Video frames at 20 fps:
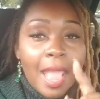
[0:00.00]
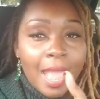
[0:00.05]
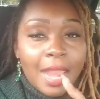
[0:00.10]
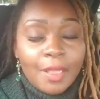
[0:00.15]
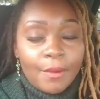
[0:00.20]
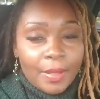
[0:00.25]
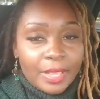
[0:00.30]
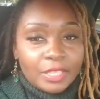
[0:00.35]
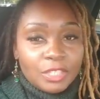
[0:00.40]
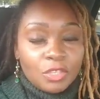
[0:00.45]

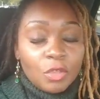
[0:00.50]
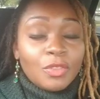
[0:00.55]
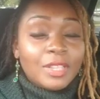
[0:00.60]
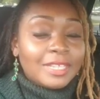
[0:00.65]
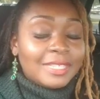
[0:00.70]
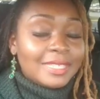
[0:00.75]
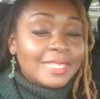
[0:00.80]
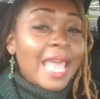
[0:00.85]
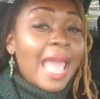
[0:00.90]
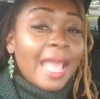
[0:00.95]
Anyway, so
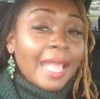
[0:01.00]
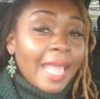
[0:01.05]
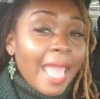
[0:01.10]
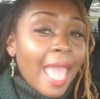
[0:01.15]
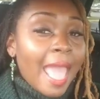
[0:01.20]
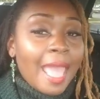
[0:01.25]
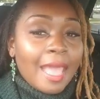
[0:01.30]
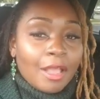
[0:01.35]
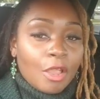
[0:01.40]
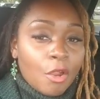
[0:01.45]
the
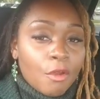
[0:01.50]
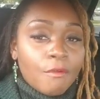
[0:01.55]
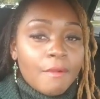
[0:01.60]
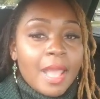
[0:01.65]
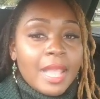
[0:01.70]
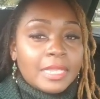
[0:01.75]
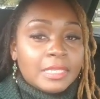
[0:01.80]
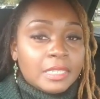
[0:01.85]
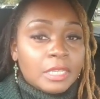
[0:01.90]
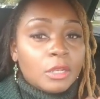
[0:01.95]
SACAC
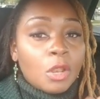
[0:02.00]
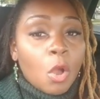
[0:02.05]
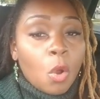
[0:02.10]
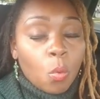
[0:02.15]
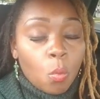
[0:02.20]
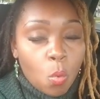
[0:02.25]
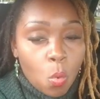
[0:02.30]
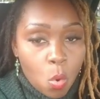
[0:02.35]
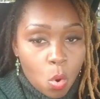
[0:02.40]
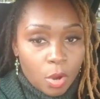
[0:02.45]
Horizon
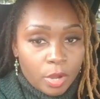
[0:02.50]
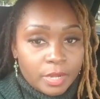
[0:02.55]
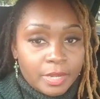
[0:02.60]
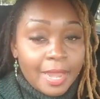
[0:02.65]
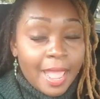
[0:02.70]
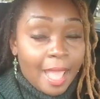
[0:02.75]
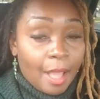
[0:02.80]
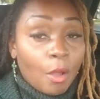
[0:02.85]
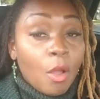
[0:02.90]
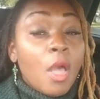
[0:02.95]
Award.
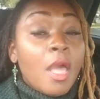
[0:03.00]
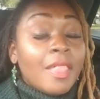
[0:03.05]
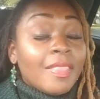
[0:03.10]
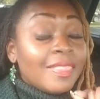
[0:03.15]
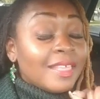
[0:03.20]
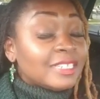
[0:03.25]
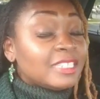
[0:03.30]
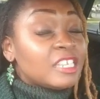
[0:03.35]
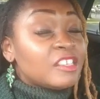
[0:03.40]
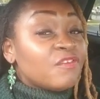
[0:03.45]
Now,
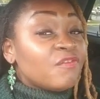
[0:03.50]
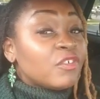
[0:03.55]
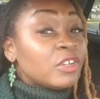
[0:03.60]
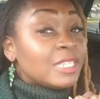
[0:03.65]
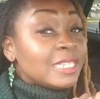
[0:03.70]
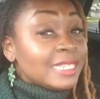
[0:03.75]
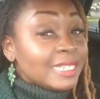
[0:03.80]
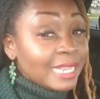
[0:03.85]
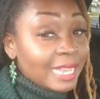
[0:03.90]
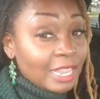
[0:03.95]
this is for
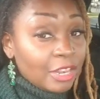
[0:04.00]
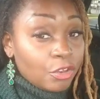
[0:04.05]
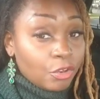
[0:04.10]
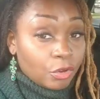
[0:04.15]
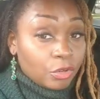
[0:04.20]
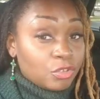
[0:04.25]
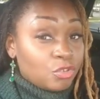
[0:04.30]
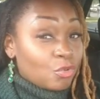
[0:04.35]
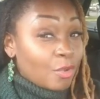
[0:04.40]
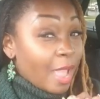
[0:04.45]

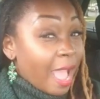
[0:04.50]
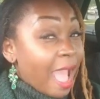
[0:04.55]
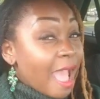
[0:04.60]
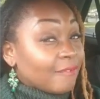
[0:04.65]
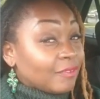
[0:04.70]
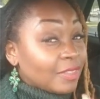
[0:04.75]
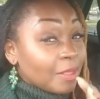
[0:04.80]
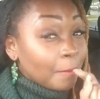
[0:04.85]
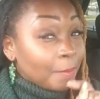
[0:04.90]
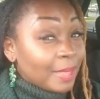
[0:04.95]
seniors. You
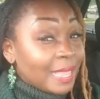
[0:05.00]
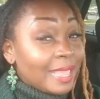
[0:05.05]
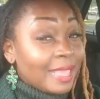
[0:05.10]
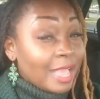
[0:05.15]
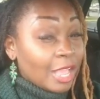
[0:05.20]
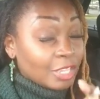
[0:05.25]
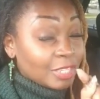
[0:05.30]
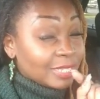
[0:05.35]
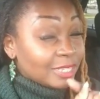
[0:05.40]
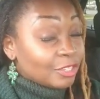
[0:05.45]
have to
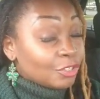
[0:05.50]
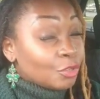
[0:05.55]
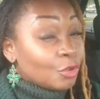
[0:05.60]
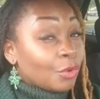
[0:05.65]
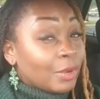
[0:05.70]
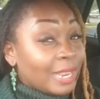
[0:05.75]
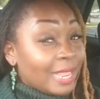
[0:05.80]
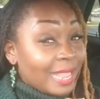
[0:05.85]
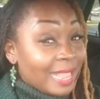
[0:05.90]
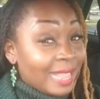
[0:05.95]
be a
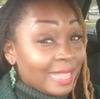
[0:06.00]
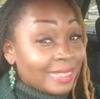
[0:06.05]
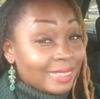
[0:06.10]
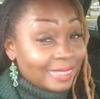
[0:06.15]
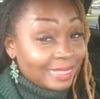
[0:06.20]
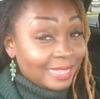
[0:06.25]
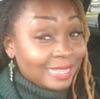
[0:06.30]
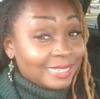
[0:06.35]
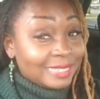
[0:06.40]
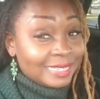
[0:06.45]
student
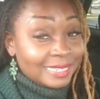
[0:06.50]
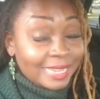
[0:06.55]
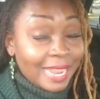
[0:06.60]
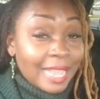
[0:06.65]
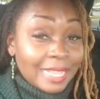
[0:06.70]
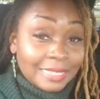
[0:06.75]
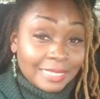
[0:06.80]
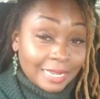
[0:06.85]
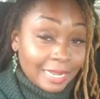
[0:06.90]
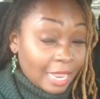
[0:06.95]
in these
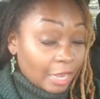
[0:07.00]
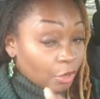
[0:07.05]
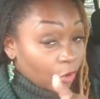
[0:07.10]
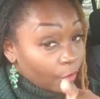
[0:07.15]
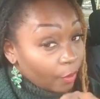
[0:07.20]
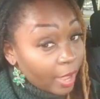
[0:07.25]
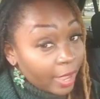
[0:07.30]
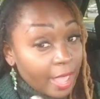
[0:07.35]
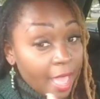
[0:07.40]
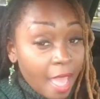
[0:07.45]
states. And I
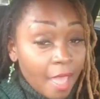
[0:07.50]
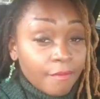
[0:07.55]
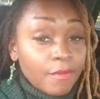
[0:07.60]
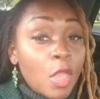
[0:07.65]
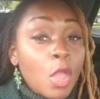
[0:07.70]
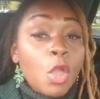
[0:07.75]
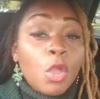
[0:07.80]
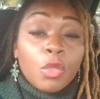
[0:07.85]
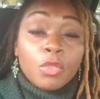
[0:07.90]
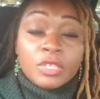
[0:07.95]
know I
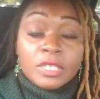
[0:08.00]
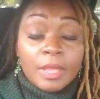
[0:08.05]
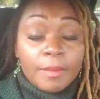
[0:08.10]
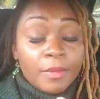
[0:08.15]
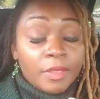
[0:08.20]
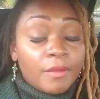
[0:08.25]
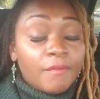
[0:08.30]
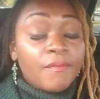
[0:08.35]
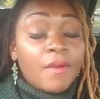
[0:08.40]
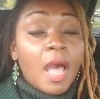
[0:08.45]
have
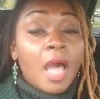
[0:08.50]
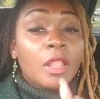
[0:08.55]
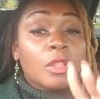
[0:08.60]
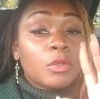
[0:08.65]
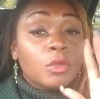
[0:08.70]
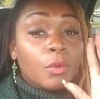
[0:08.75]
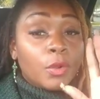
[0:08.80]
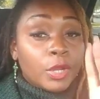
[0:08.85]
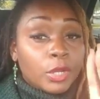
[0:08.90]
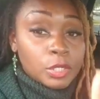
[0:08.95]
some of the
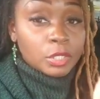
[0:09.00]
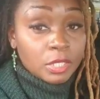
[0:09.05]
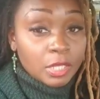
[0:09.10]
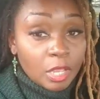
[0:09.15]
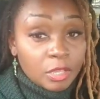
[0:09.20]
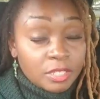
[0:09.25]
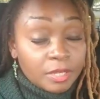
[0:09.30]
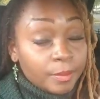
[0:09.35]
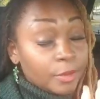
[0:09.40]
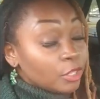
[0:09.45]
followers,
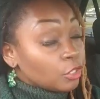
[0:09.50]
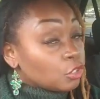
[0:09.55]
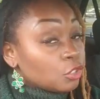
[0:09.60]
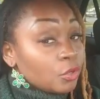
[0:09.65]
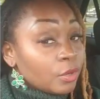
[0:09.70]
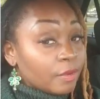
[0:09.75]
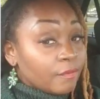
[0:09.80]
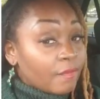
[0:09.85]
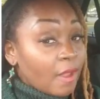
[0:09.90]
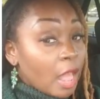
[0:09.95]
some of the
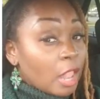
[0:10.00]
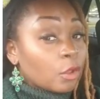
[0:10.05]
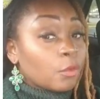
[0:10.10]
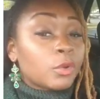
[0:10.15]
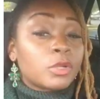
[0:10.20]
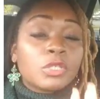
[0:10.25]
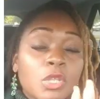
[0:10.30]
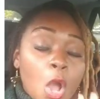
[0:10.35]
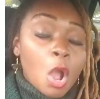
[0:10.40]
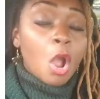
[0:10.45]
student followers